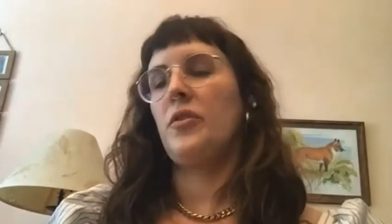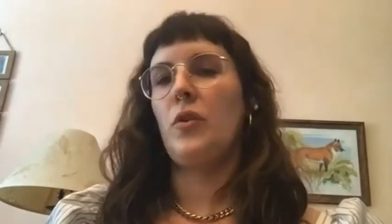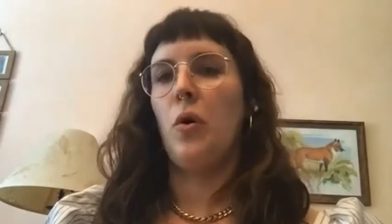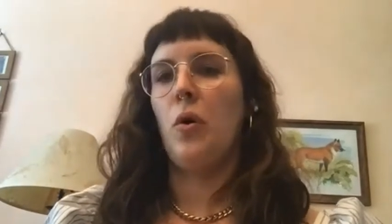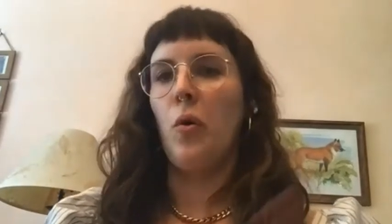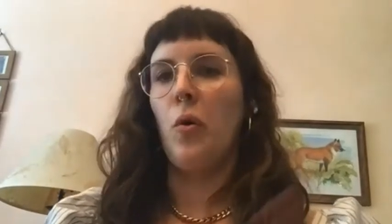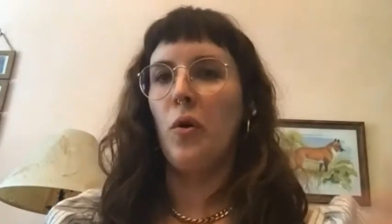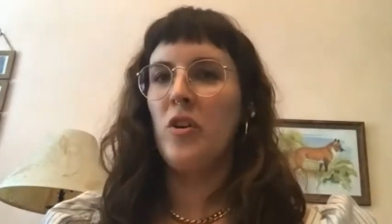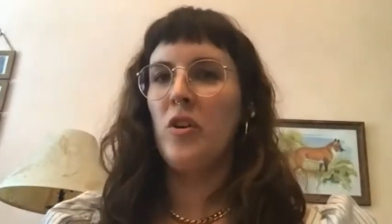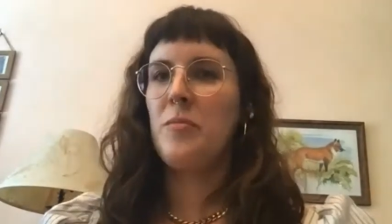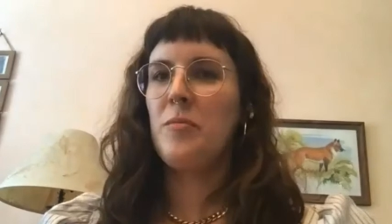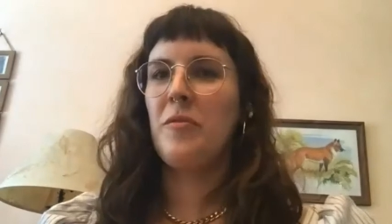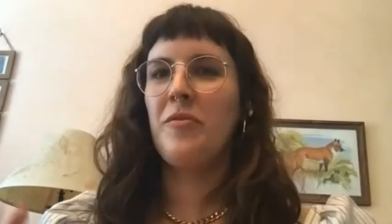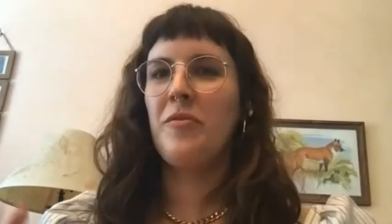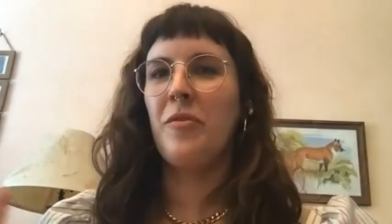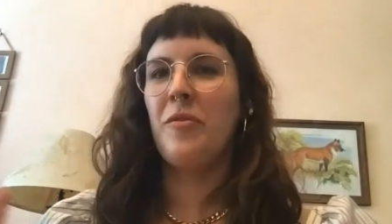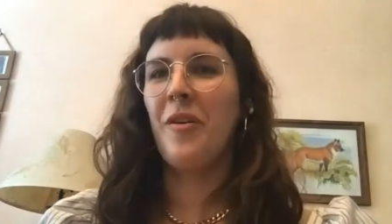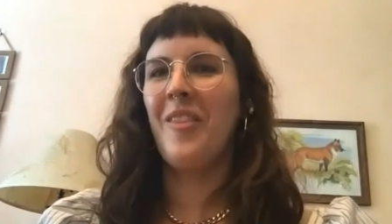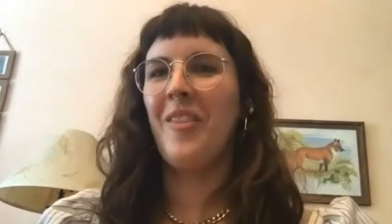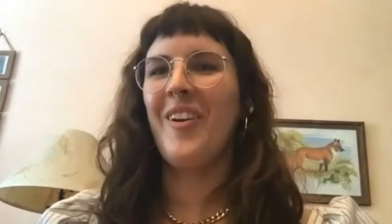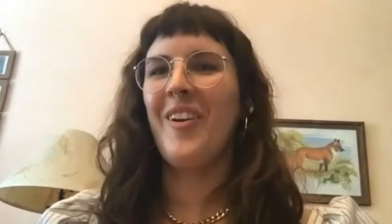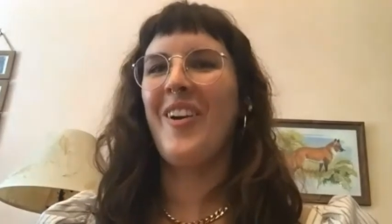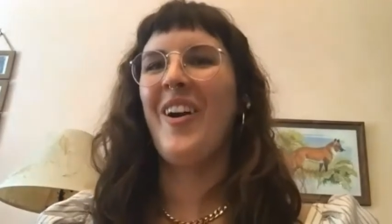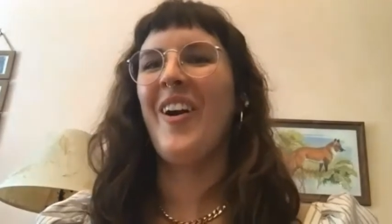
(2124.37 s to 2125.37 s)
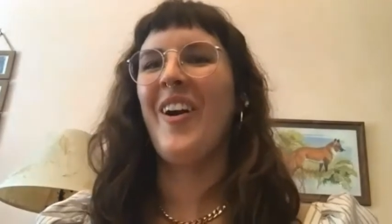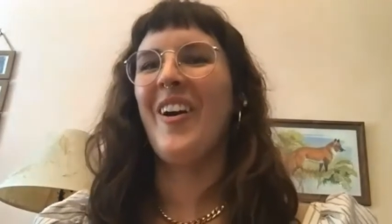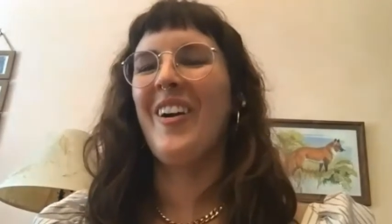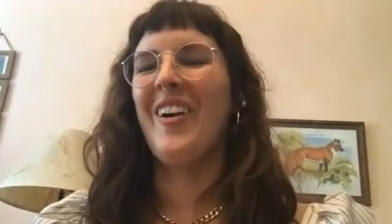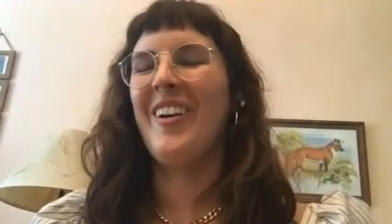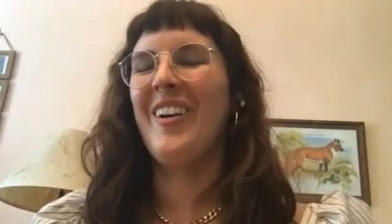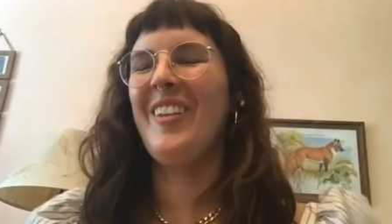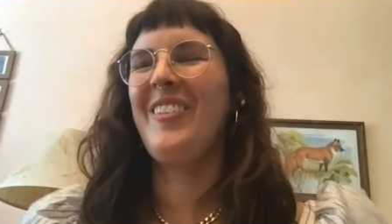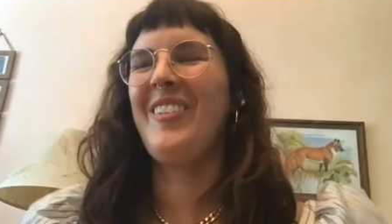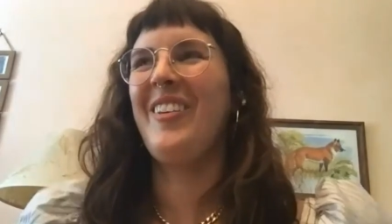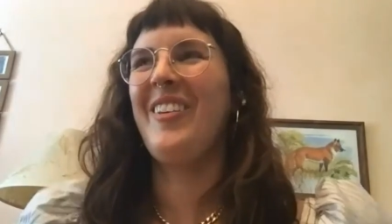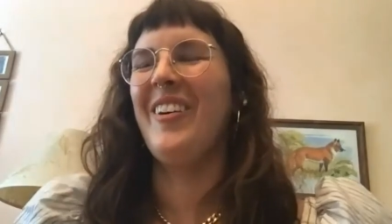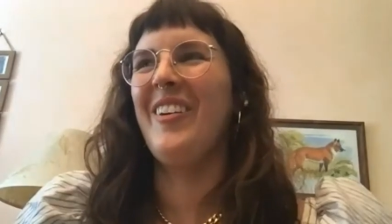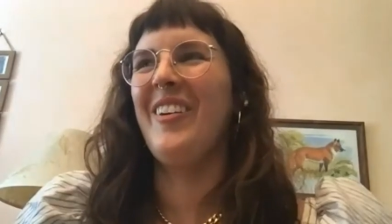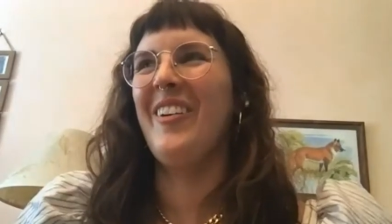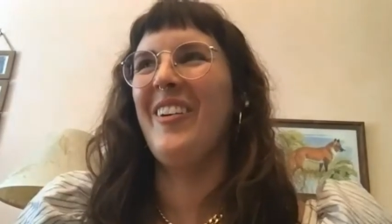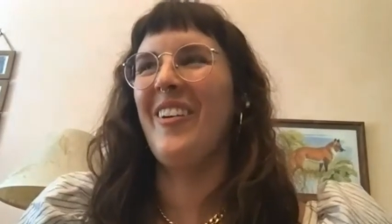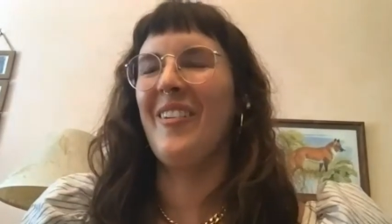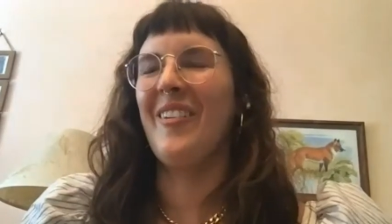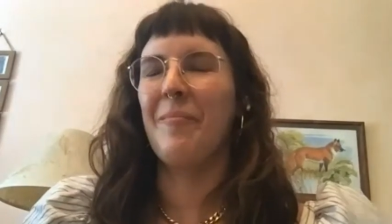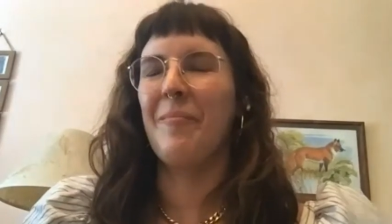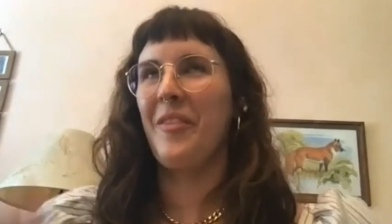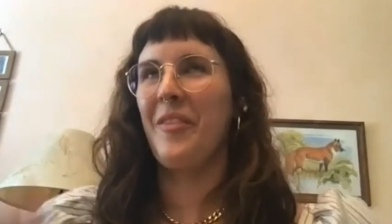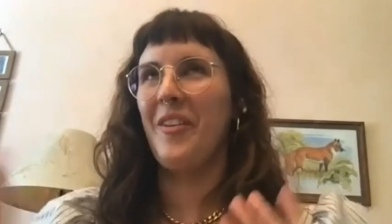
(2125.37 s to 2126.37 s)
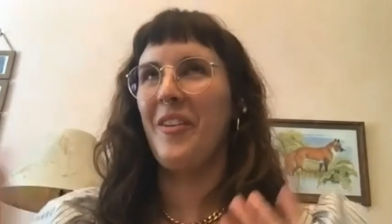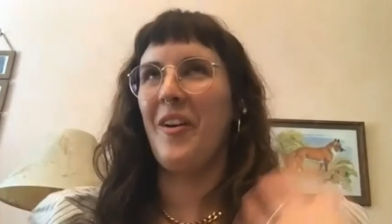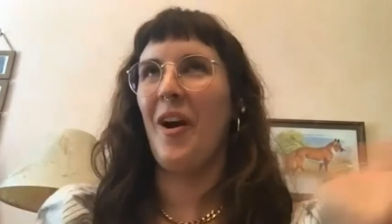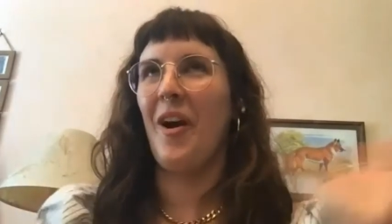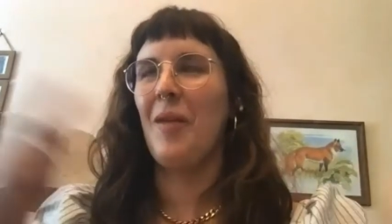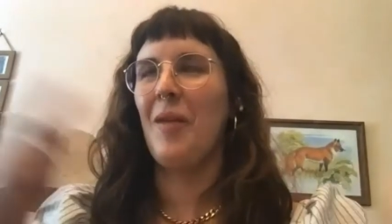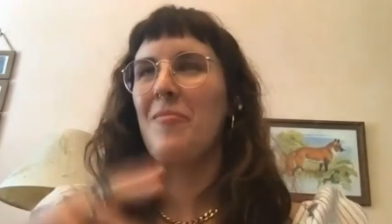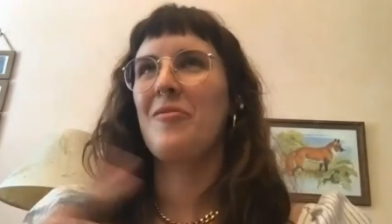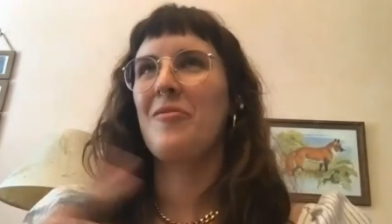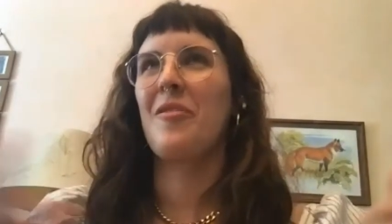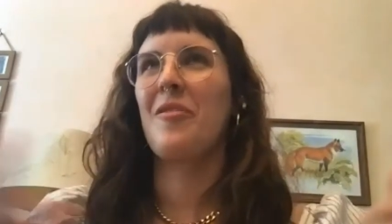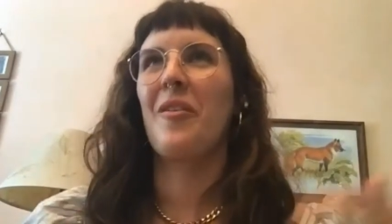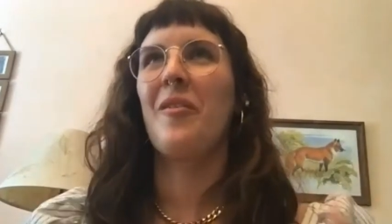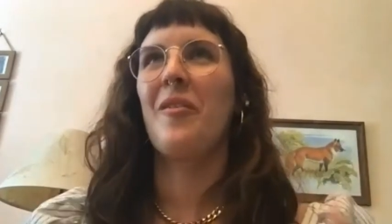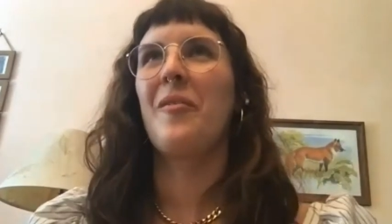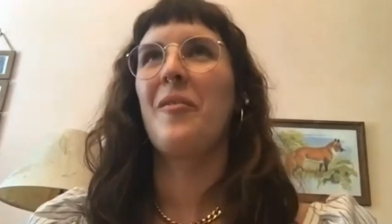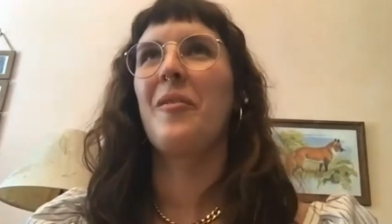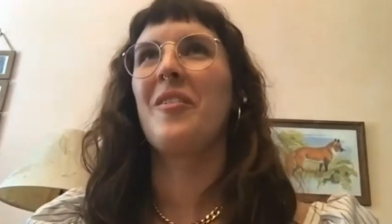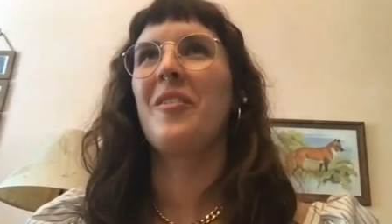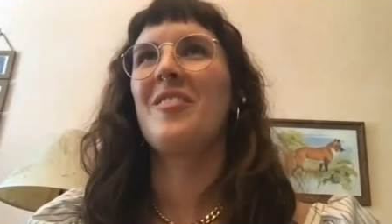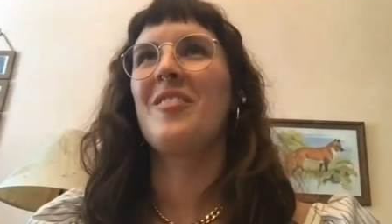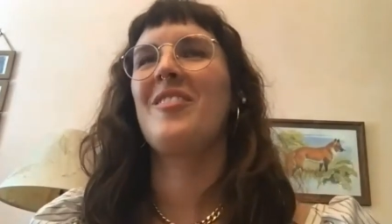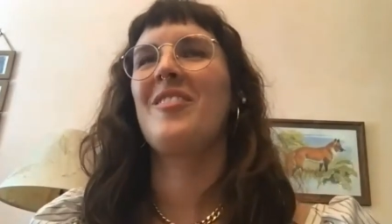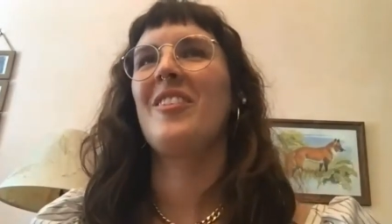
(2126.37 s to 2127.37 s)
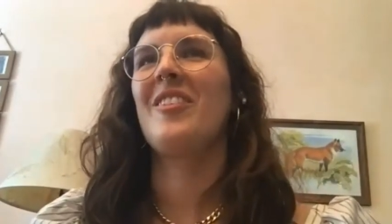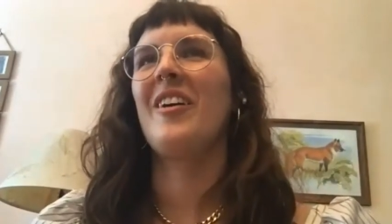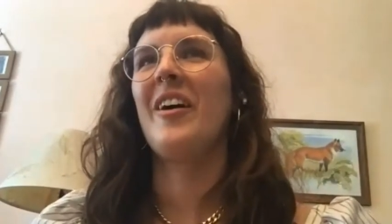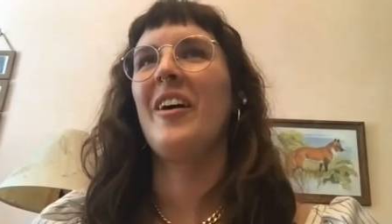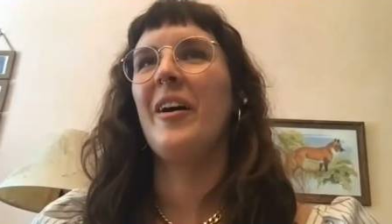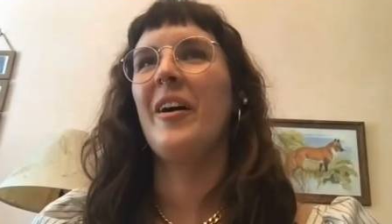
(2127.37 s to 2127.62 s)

the horse before the cart, or put the cart before the horse